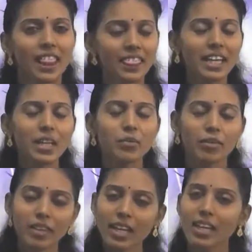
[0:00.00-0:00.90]
There
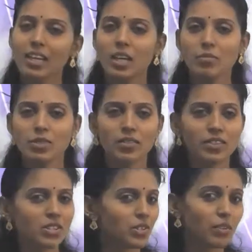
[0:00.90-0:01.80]
we will
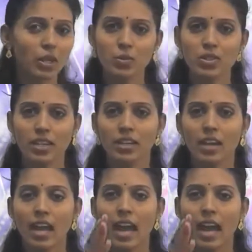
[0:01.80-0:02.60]
observe this revolution.